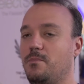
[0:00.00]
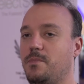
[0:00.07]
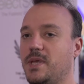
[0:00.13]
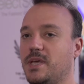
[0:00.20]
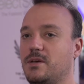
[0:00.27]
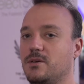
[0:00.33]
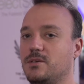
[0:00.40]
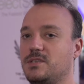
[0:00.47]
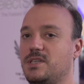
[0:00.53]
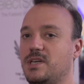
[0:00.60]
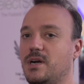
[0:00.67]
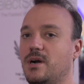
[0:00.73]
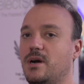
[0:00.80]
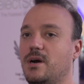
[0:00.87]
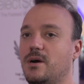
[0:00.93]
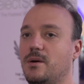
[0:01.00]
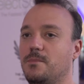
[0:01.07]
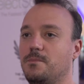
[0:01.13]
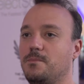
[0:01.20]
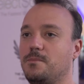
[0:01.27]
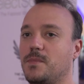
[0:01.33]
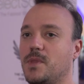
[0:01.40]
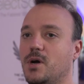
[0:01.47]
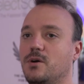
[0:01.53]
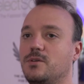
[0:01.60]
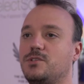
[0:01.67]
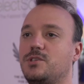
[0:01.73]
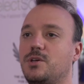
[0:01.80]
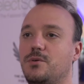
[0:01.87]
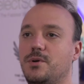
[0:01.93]
because they are
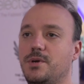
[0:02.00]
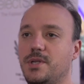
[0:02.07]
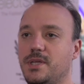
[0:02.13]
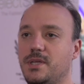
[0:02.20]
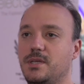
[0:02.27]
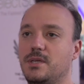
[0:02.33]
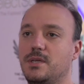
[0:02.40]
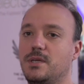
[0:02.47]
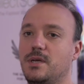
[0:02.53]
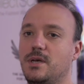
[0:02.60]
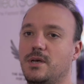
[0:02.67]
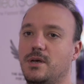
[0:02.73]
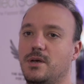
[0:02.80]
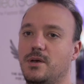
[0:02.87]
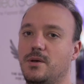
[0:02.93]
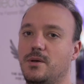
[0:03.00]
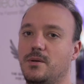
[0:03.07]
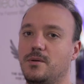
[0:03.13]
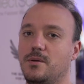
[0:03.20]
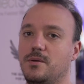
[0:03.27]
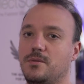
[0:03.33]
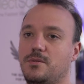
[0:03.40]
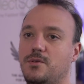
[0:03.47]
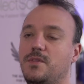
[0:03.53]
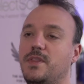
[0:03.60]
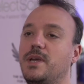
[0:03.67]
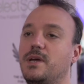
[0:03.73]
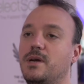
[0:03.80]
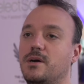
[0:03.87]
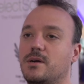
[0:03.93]
answering to
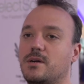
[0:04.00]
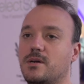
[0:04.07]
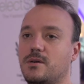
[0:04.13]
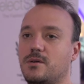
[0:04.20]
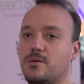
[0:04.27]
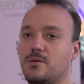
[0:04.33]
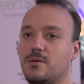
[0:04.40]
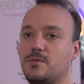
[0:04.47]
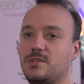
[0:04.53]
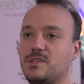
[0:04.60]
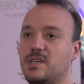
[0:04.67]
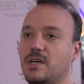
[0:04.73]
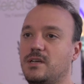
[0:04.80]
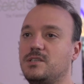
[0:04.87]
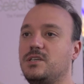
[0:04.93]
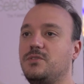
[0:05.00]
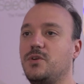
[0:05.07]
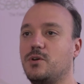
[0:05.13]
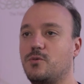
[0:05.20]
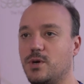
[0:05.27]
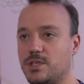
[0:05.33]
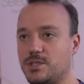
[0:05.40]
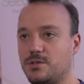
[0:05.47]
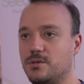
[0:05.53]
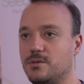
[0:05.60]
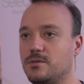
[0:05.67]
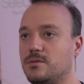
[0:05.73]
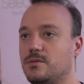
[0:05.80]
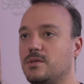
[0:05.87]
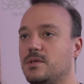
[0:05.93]
their scientific question.